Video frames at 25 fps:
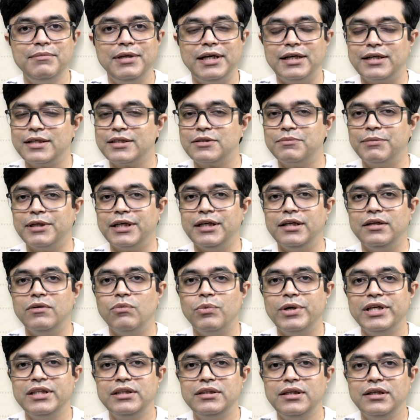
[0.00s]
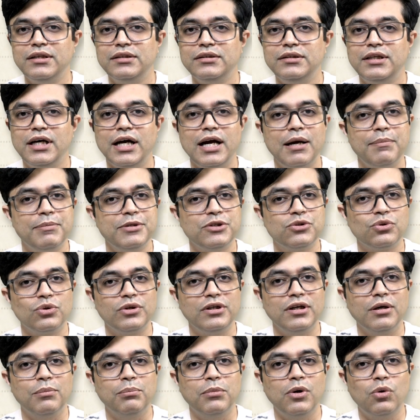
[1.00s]
Let us begin with the episode
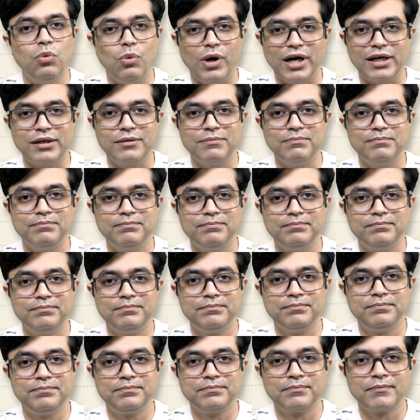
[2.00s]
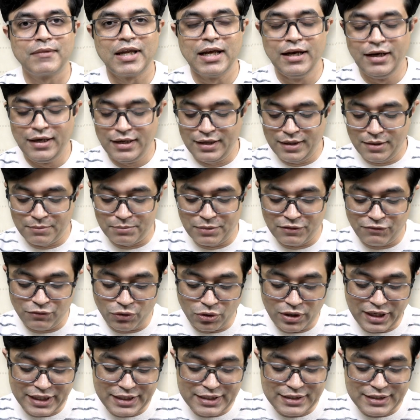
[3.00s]
number 1. Before I